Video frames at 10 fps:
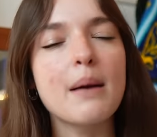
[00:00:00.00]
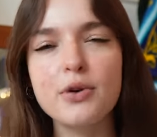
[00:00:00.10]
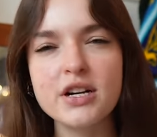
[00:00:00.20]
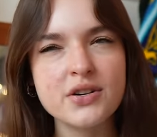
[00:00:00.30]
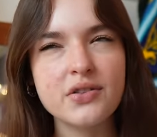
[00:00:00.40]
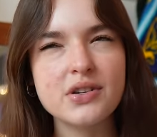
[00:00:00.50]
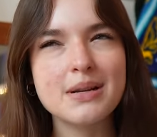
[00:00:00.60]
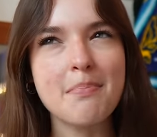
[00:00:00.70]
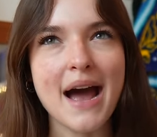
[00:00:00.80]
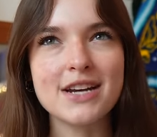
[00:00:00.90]
I'm pretty sure there's
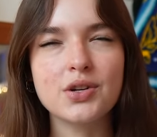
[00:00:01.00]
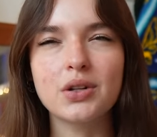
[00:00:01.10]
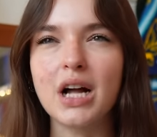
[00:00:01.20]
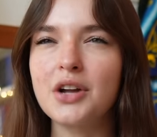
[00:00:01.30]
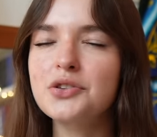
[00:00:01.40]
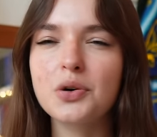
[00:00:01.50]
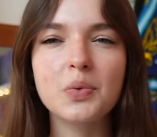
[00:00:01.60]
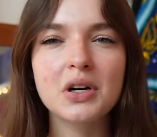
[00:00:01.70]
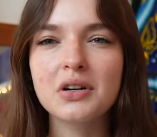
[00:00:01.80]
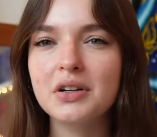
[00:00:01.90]
a magical
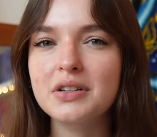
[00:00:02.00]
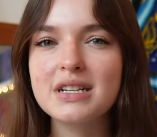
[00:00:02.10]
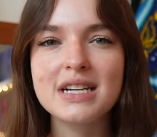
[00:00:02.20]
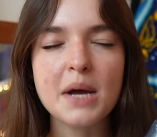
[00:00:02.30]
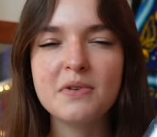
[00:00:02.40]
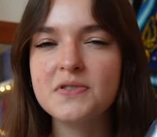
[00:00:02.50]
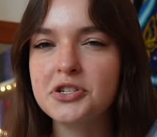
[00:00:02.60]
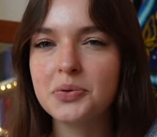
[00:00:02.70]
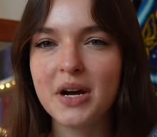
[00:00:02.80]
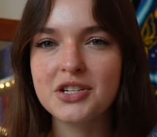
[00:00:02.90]
underworld type of
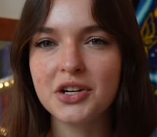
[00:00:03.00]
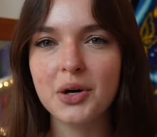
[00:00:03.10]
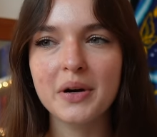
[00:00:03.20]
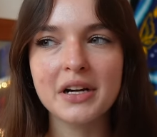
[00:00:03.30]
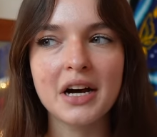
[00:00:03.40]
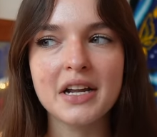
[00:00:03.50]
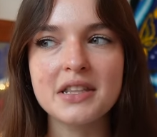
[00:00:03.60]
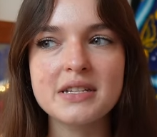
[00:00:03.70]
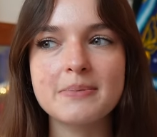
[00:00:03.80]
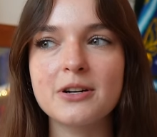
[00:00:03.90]
situation going on in
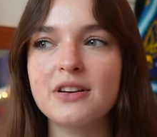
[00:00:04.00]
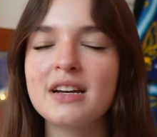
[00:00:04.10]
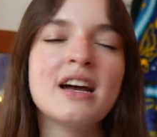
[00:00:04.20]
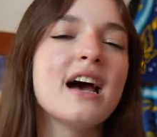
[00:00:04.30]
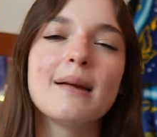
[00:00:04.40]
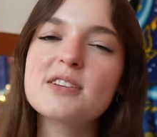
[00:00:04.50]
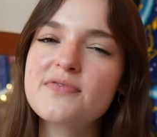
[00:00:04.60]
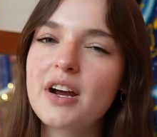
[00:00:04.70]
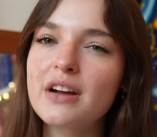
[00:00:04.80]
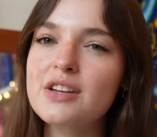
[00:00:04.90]
this book, and I'm just
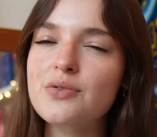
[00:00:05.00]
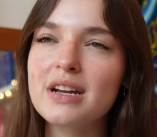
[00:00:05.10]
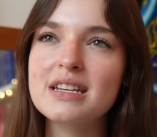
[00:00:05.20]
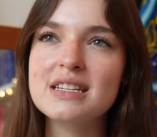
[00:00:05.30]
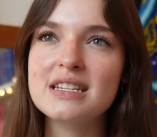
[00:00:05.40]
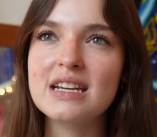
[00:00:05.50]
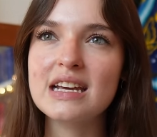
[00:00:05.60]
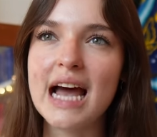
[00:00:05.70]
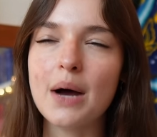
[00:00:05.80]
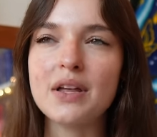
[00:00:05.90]
very intrigued to
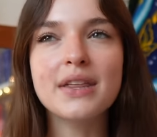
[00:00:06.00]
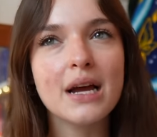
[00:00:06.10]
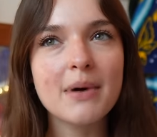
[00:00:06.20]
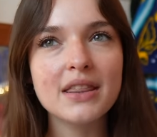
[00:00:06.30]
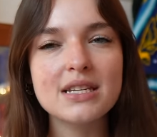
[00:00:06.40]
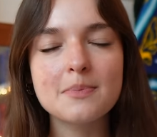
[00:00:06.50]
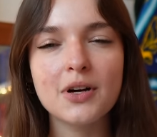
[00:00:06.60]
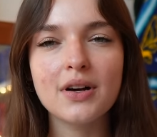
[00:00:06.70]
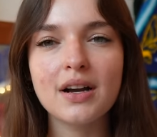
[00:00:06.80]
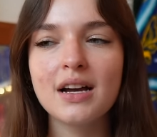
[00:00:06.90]
see how I think about this
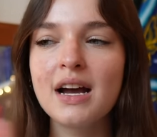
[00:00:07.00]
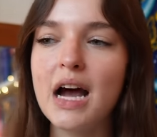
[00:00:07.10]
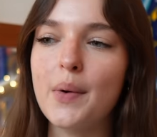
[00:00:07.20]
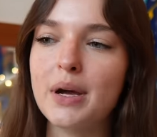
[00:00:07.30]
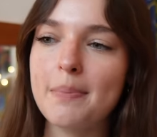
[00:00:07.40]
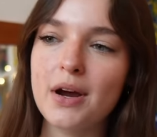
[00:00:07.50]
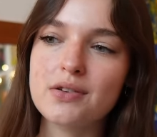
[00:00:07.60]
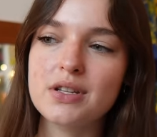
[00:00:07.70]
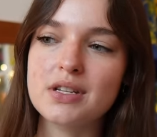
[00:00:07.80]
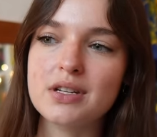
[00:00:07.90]
book, how it
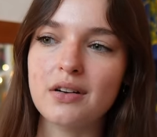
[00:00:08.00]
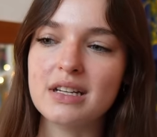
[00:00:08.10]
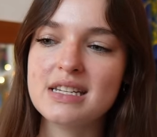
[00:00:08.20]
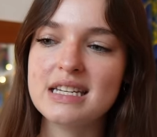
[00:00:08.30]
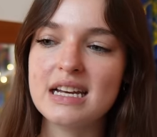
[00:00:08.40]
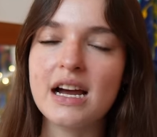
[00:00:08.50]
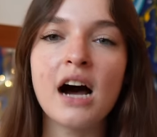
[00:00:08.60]
compares to The Starless Sea.